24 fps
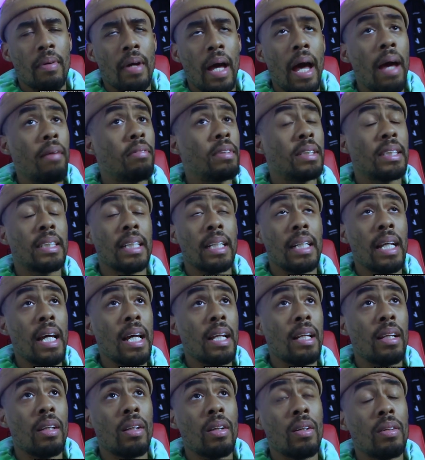I haven't said that
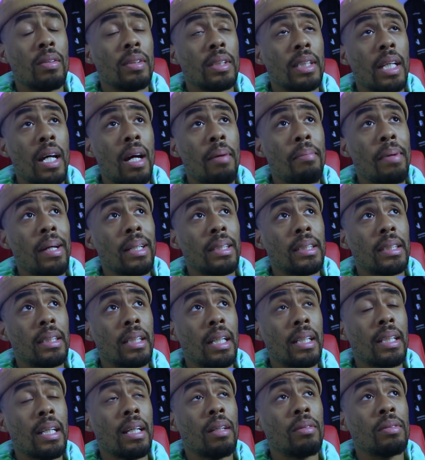in a long time,
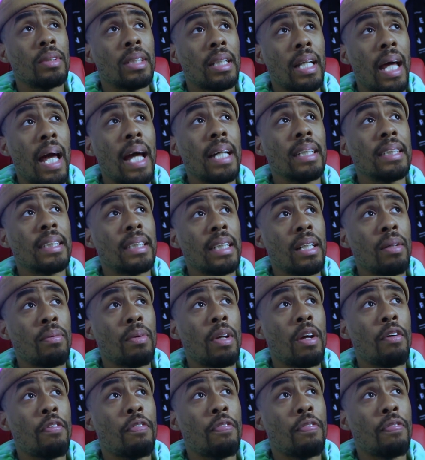actually. I think it was last year
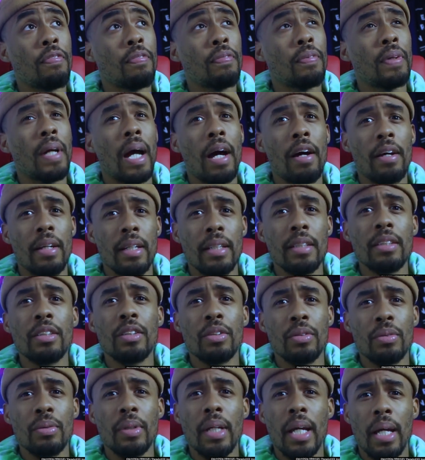when I got
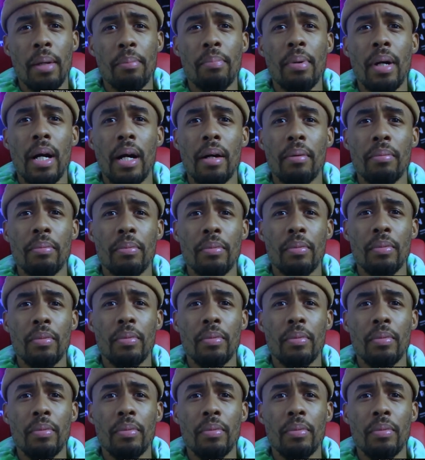into K-pop.